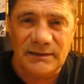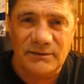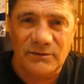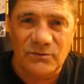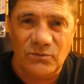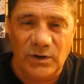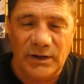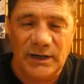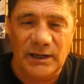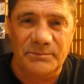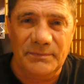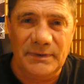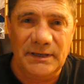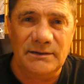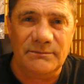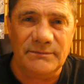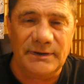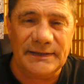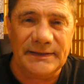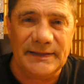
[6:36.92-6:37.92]
What I
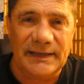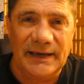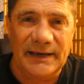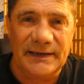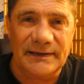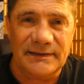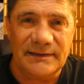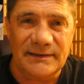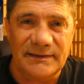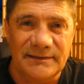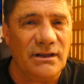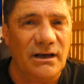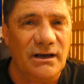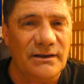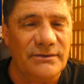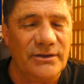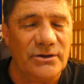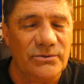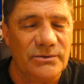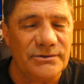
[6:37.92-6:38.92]
mean by that is
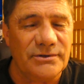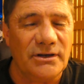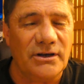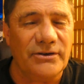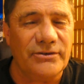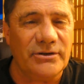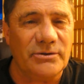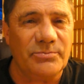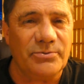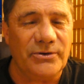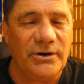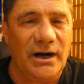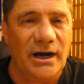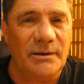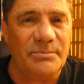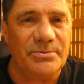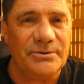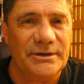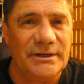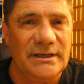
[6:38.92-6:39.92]
there was other
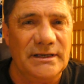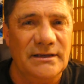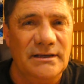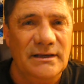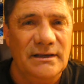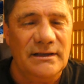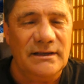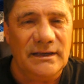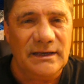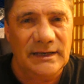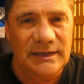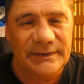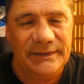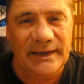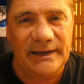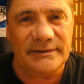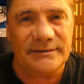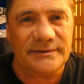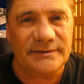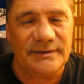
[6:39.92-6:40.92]
property in
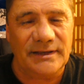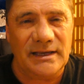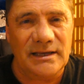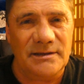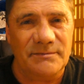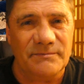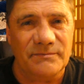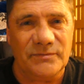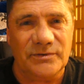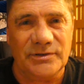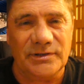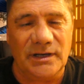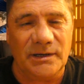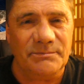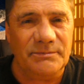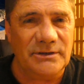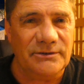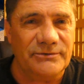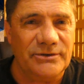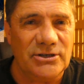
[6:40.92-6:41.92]
that same
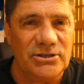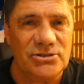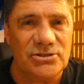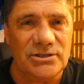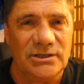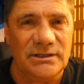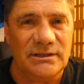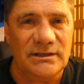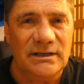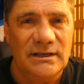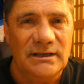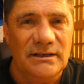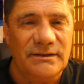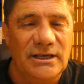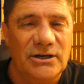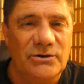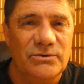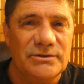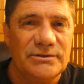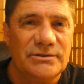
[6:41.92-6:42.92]
subdivision
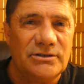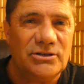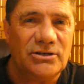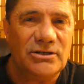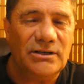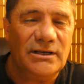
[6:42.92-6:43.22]
that was